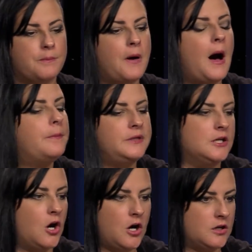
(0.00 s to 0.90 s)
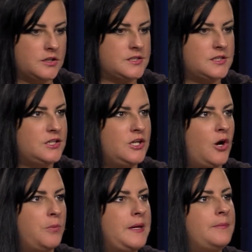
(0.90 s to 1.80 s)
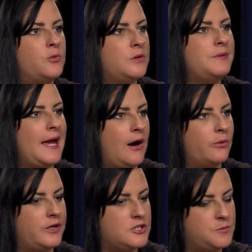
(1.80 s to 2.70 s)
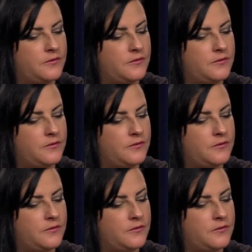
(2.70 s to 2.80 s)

puppy dogs, you know, people would be outraged,